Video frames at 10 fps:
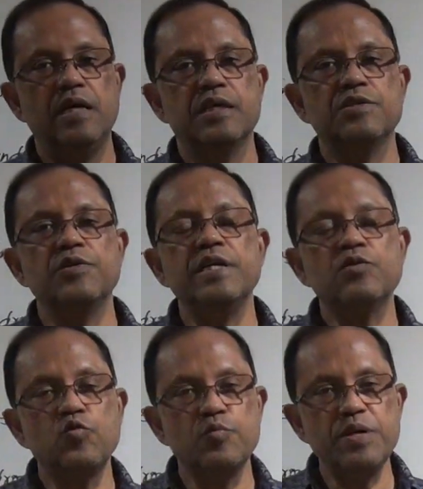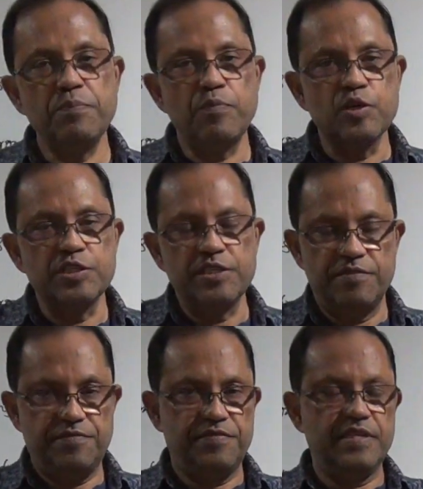So it could be a
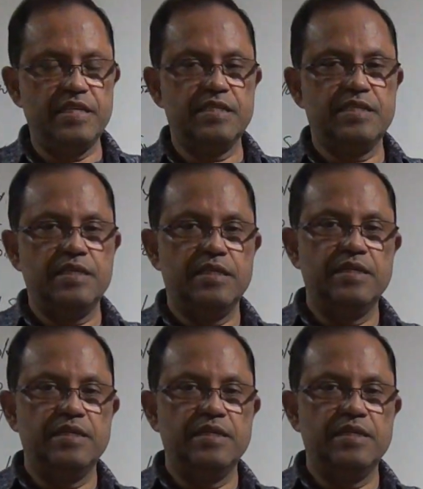positive test.